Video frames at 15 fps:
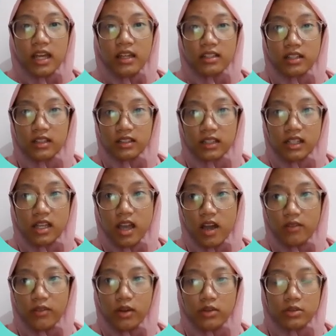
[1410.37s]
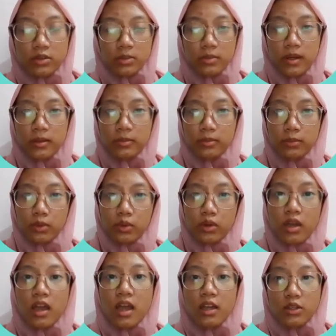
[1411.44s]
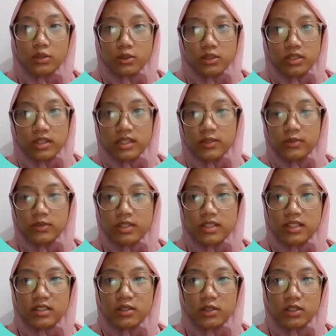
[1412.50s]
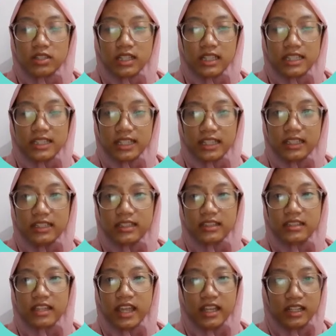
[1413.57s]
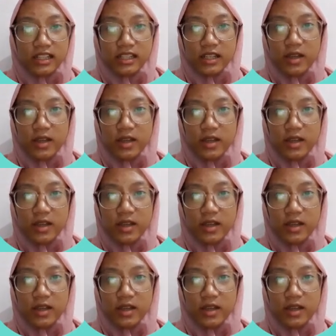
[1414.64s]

Nearly half of smartphone users visit social sites daily.